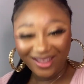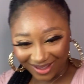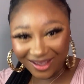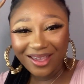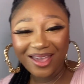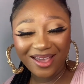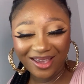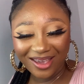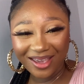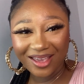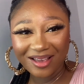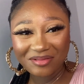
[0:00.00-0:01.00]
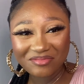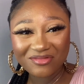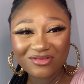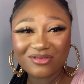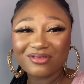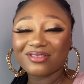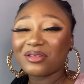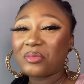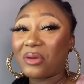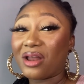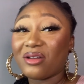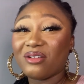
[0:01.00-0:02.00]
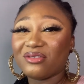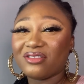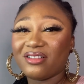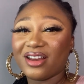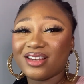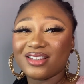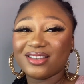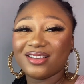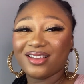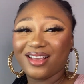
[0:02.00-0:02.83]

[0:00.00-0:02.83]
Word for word: gege i'm not even ready